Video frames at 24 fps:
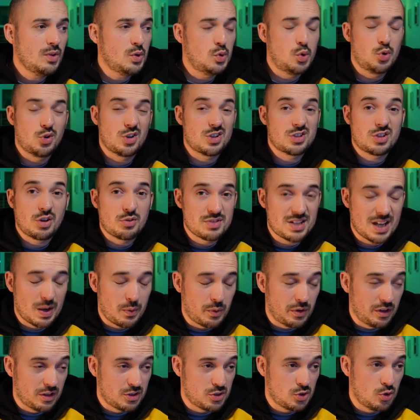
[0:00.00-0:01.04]
Or just don't take
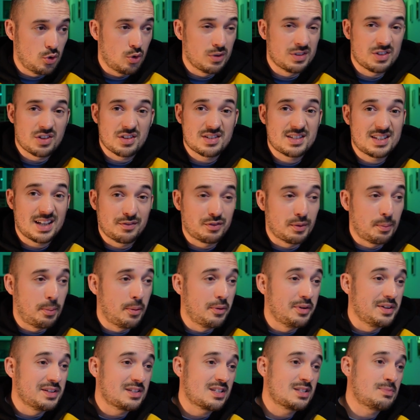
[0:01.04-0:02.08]
one at all and just save the
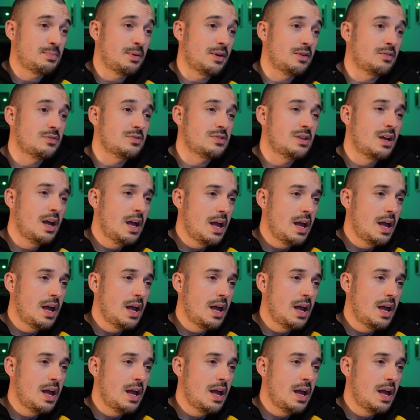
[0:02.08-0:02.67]
points, I suppose.